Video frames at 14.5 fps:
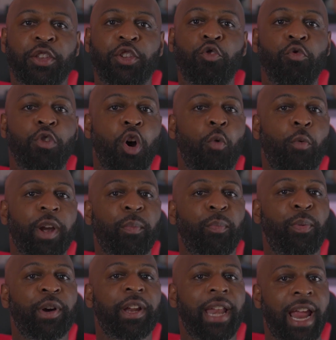you know where to
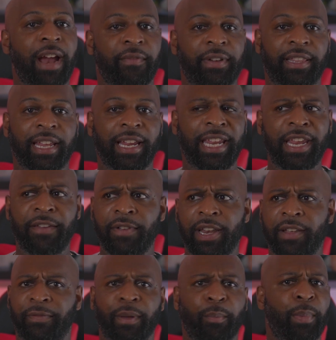put everything, even
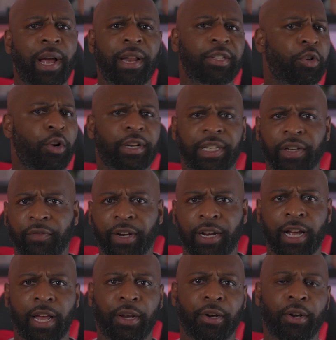if the buttons are a different
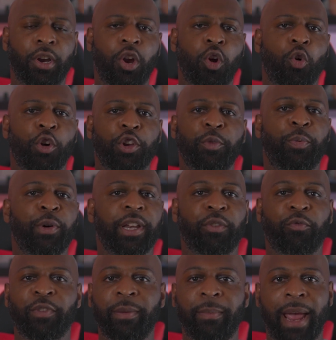color or you put in a
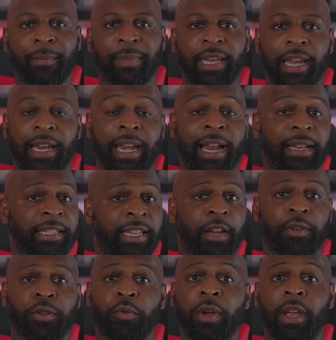remap kit. And I tell
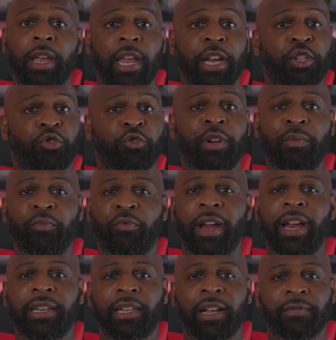you, Extreme
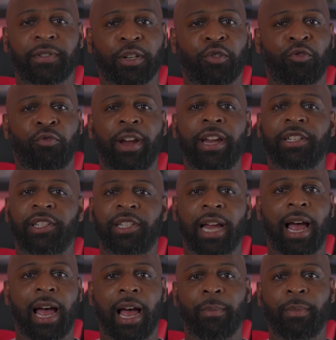Rate does a great
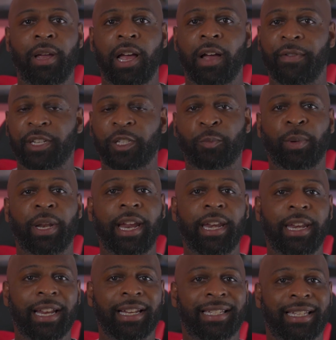job of
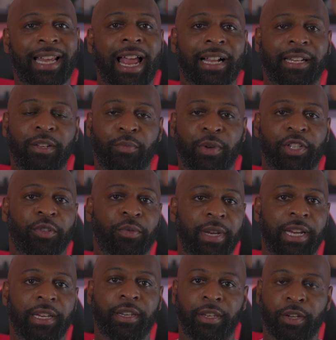explaining exactly what you
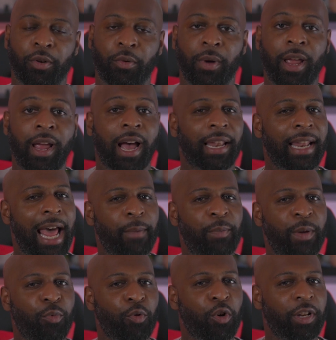need to do. A lot of
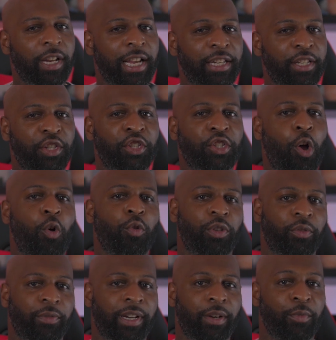people gonna look at the
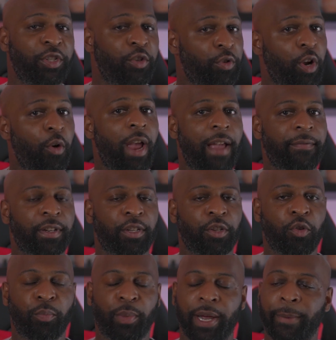soldering, which you don't have to
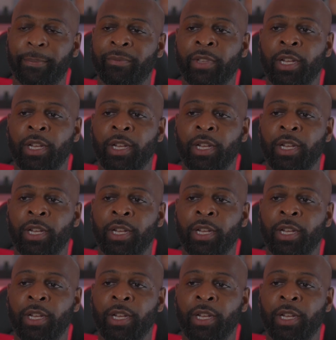do, but